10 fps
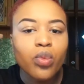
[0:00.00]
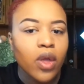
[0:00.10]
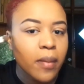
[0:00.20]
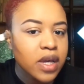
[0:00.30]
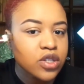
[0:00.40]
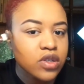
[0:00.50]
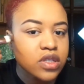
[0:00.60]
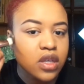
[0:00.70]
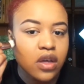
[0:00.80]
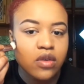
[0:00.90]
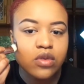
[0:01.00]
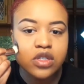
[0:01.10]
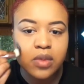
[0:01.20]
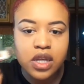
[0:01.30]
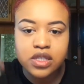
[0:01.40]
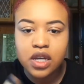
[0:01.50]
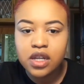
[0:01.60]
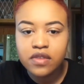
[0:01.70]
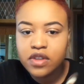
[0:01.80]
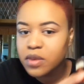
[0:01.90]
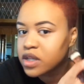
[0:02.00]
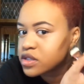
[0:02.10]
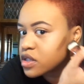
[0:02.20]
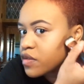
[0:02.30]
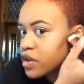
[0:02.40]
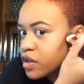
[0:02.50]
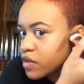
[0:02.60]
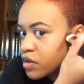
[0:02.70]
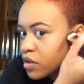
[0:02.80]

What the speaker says: Make sure it's, of course, mine's not even. Mine's never even.